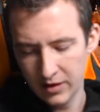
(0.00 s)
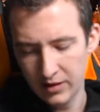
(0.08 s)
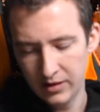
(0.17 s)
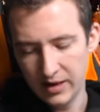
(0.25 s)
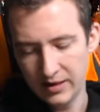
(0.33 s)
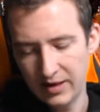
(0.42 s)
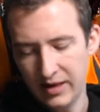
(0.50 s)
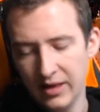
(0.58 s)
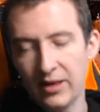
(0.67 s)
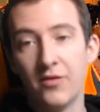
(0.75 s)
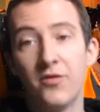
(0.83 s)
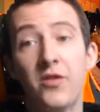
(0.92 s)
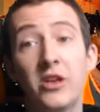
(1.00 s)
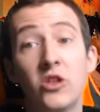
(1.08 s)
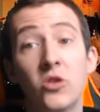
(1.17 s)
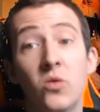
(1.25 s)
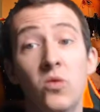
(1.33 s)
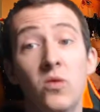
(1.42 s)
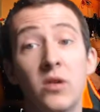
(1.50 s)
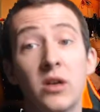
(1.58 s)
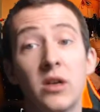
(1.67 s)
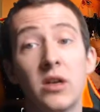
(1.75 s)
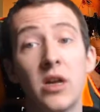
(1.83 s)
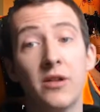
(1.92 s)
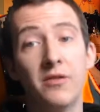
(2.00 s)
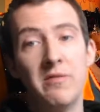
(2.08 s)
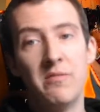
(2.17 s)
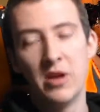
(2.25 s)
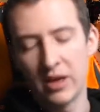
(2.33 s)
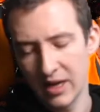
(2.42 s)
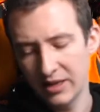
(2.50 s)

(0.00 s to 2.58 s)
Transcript: Destiny, the official coloring book.